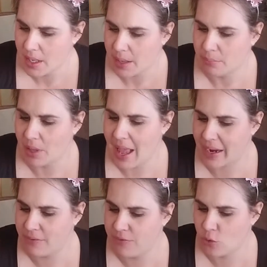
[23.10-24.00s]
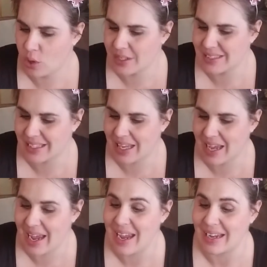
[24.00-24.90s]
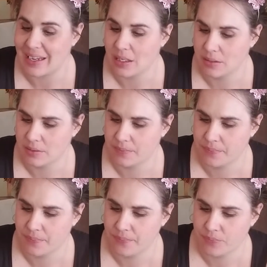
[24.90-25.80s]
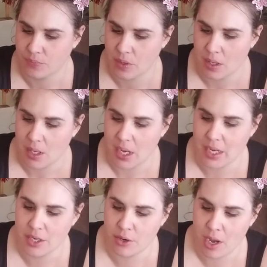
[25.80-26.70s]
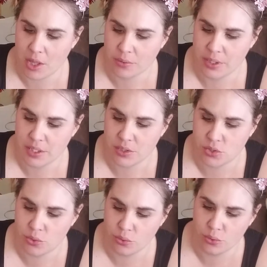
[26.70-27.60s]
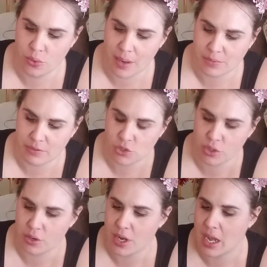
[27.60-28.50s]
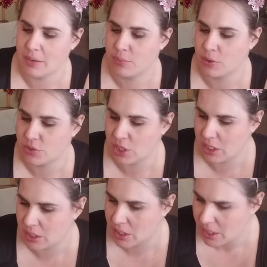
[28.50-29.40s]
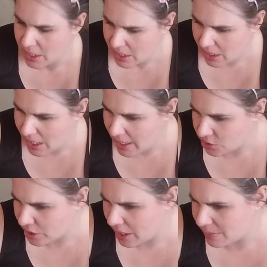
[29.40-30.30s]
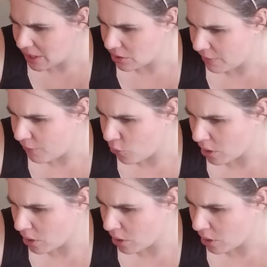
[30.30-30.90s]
Black Forest cake, 80 calories, 2 grams of sugar, 9 protein. It actually comes out to 4